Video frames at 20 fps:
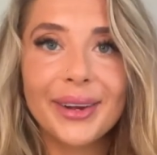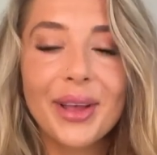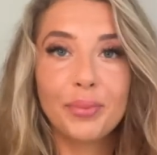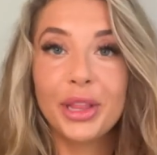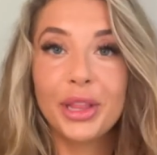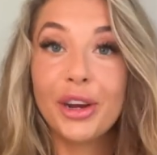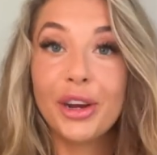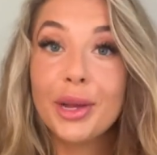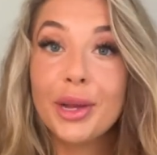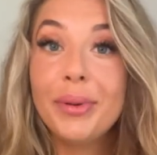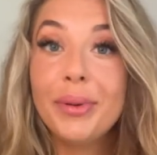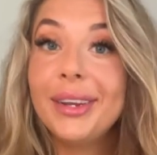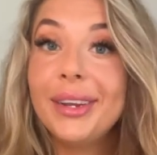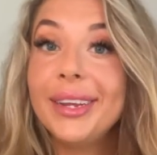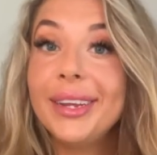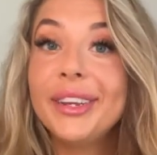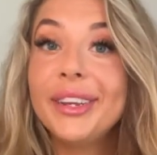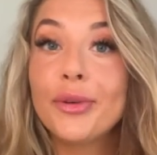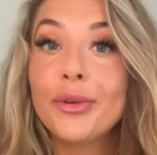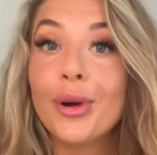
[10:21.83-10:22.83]
But there can be
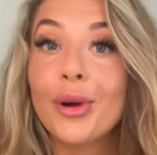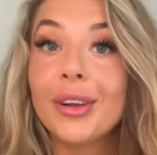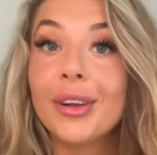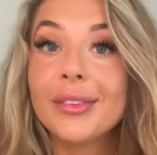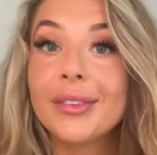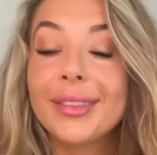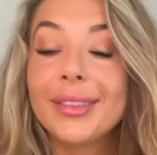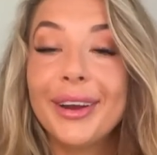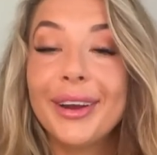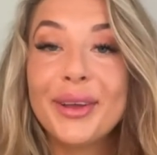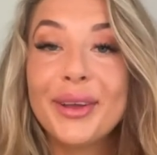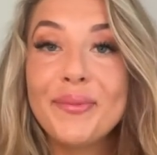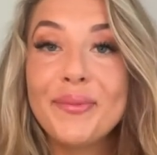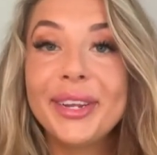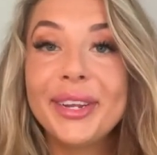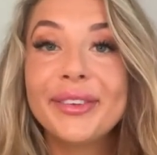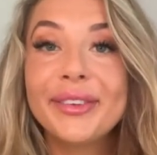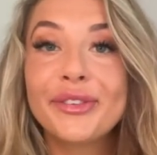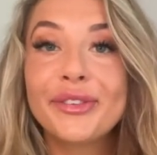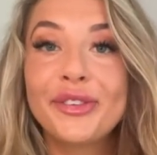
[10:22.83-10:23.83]
detours, there can be
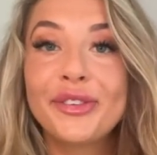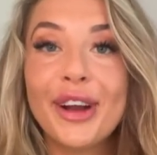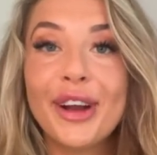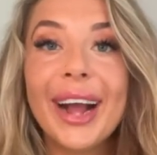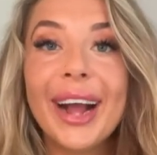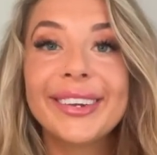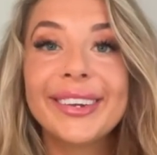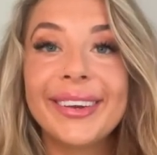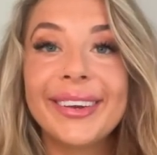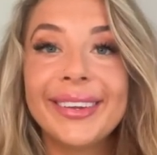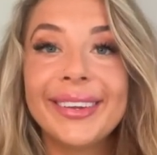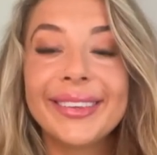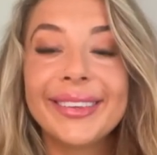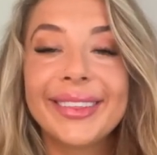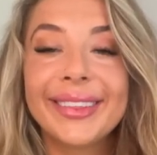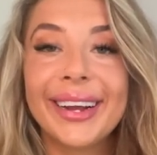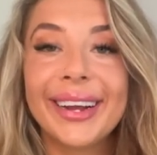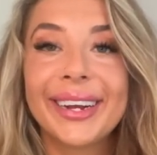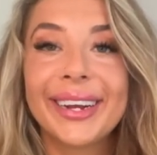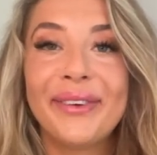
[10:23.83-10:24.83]
distractions
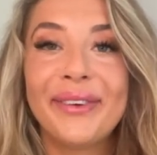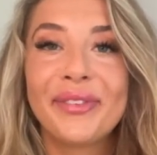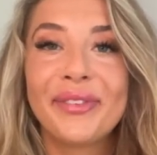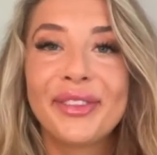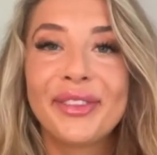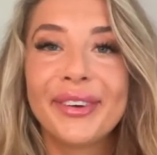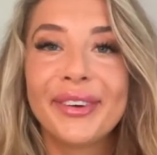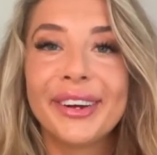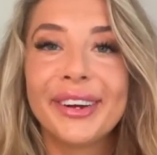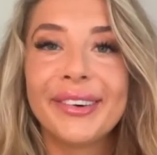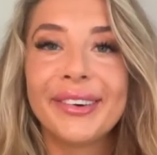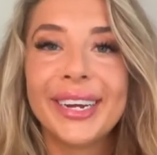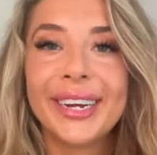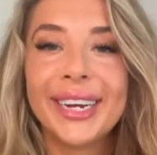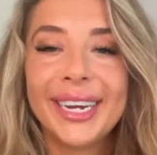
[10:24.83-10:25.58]
that come through.